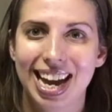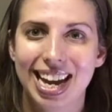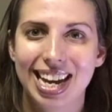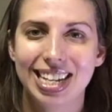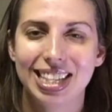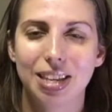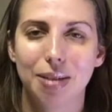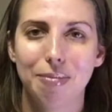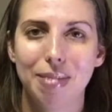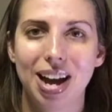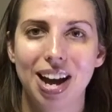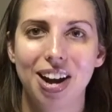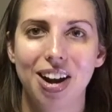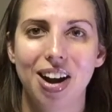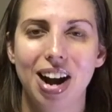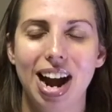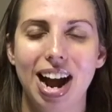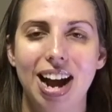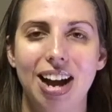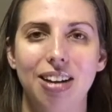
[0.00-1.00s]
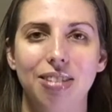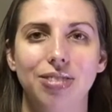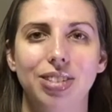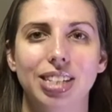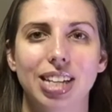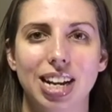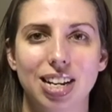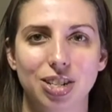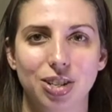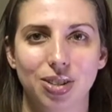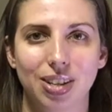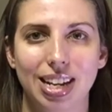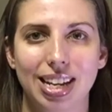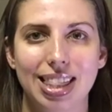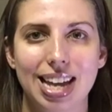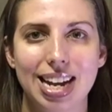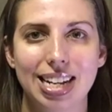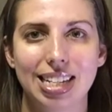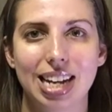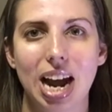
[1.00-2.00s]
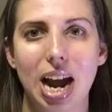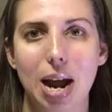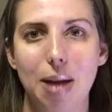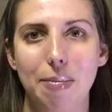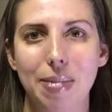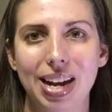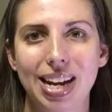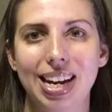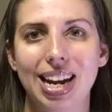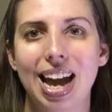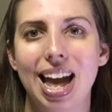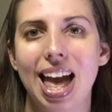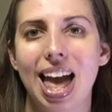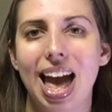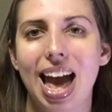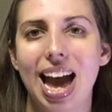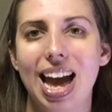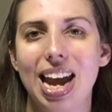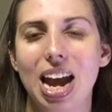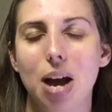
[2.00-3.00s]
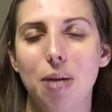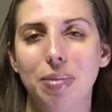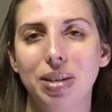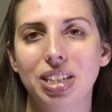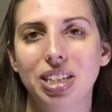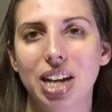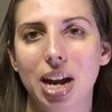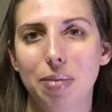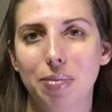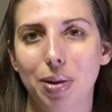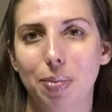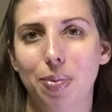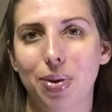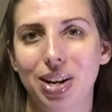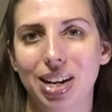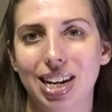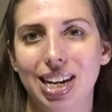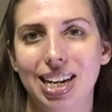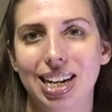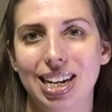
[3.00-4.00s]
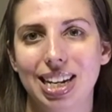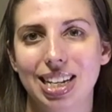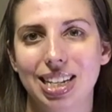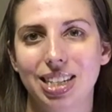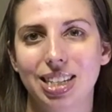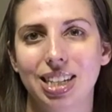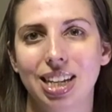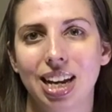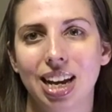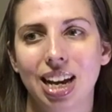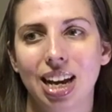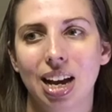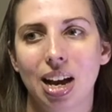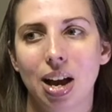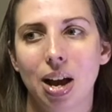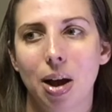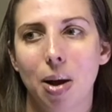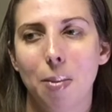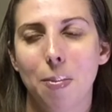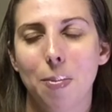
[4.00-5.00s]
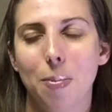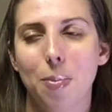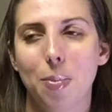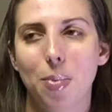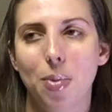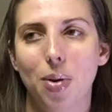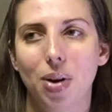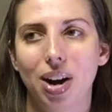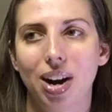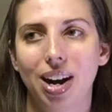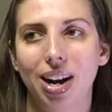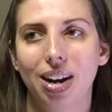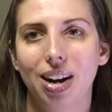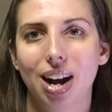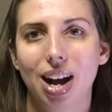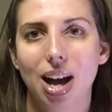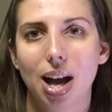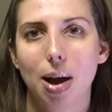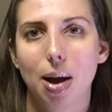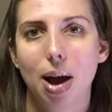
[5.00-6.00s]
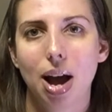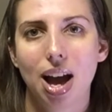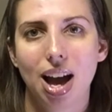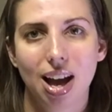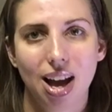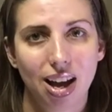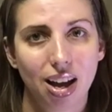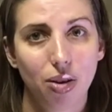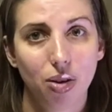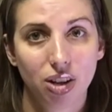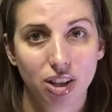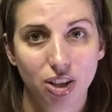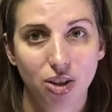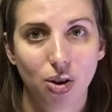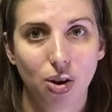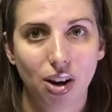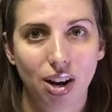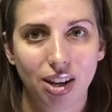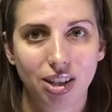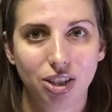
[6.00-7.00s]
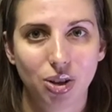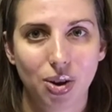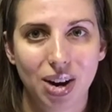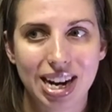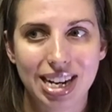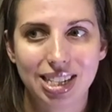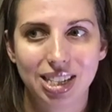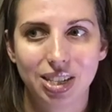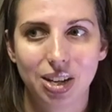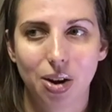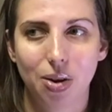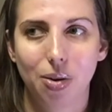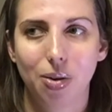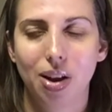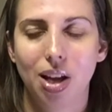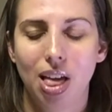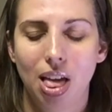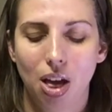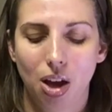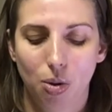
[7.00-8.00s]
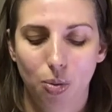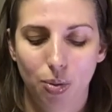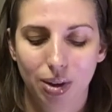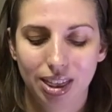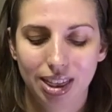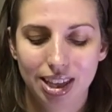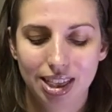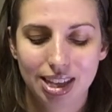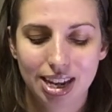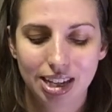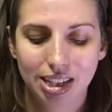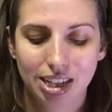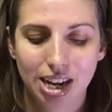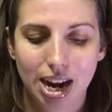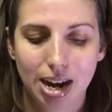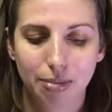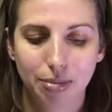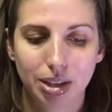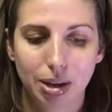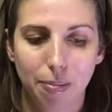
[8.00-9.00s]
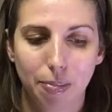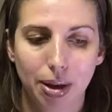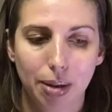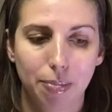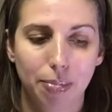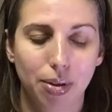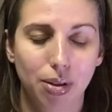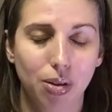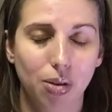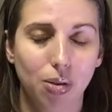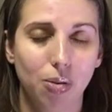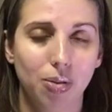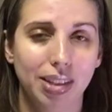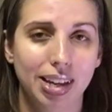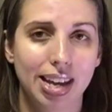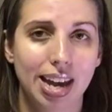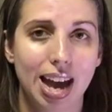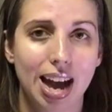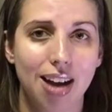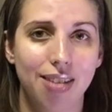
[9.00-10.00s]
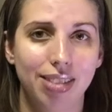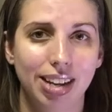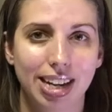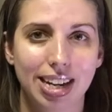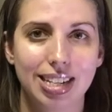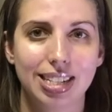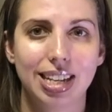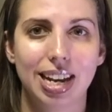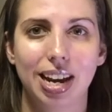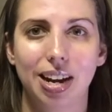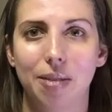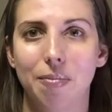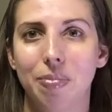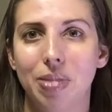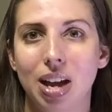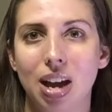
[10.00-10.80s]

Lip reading: It's a matter of scheduling that time in, and how much time you put in is more your choice. So within that time, some people only have, like I said,